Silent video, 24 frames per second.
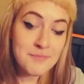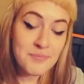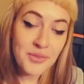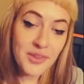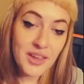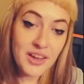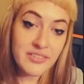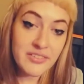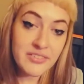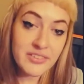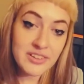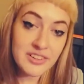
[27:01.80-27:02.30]
I
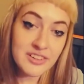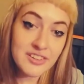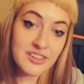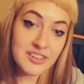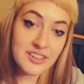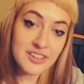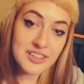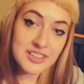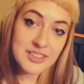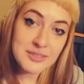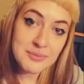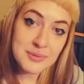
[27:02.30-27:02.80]
haven't
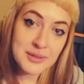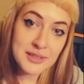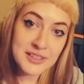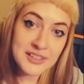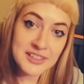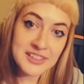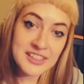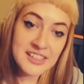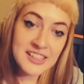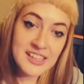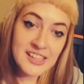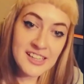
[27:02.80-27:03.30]
looked, but
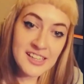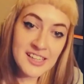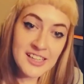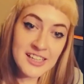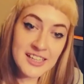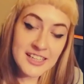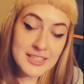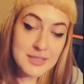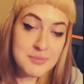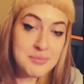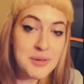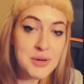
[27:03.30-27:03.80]

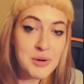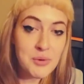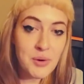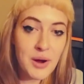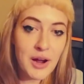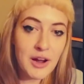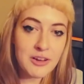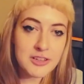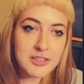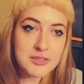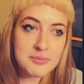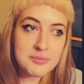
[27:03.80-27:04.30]
it's been a
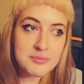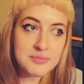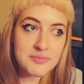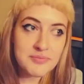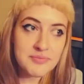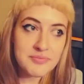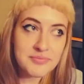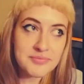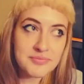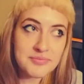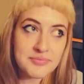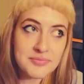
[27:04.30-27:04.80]
while.
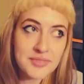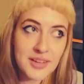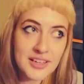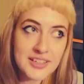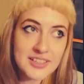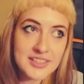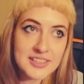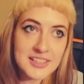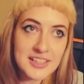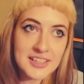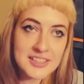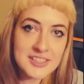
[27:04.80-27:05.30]
I
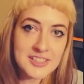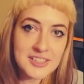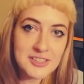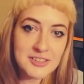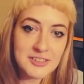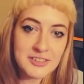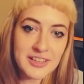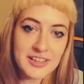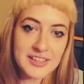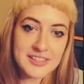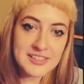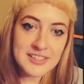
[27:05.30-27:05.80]
did that in
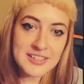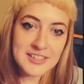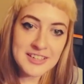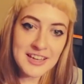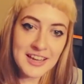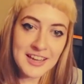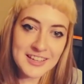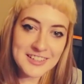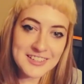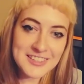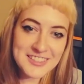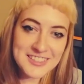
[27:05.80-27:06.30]

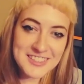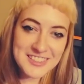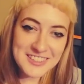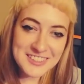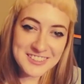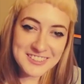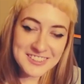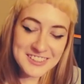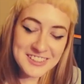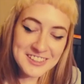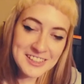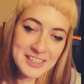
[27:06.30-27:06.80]
2010,
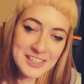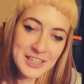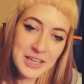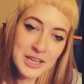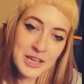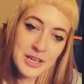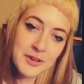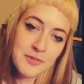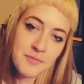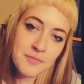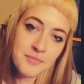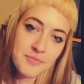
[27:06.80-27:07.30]
so
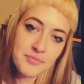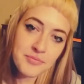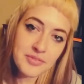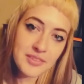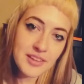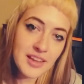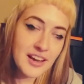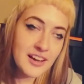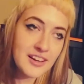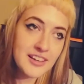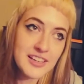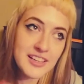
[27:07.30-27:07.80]

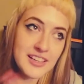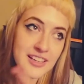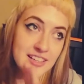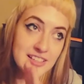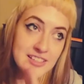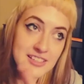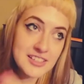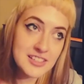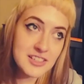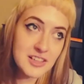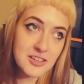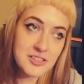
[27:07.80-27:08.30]
now, and
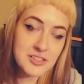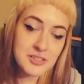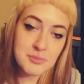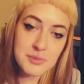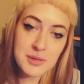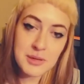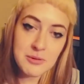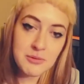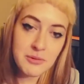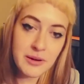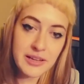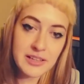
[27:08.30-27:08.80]
it's also been
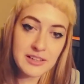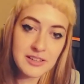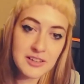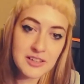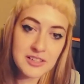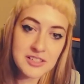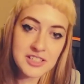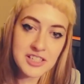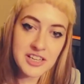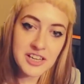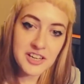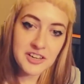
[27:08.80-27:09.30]
a weight
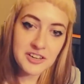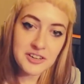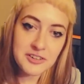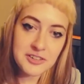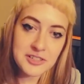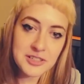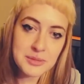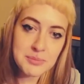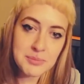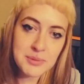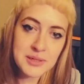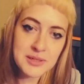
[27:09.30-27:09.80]
loss channel.
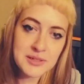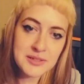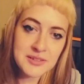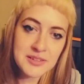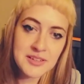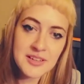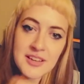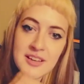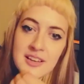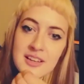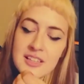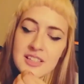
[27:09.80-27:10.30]
It's been
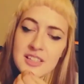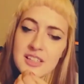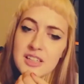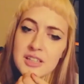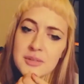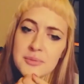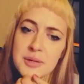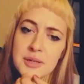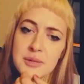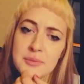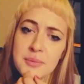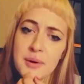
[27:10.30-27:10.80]
talk
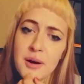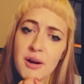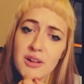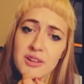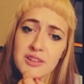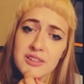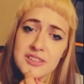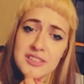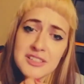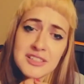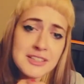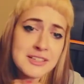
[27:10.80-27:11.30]
about
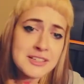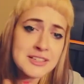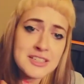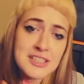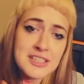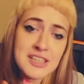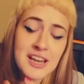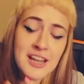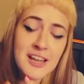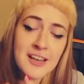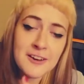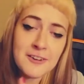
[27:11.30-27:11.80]
politics
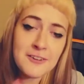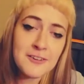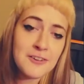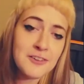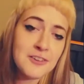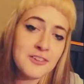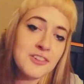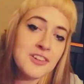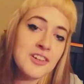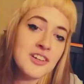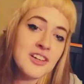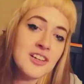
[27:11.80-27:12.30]

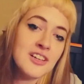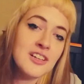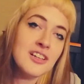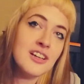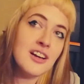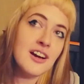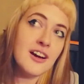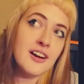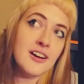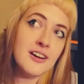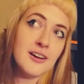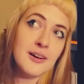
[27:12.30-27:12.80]
channel.
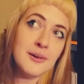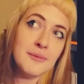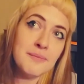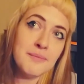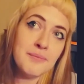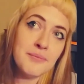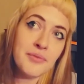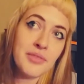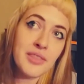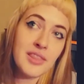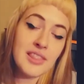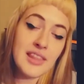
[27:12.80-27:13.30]

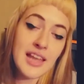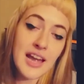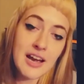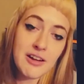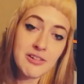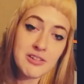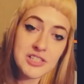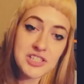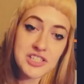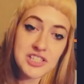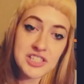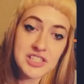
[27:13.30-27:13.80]
Now
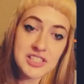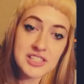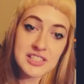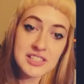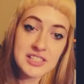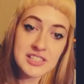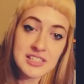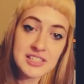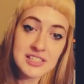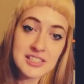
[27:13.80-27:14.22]
it's just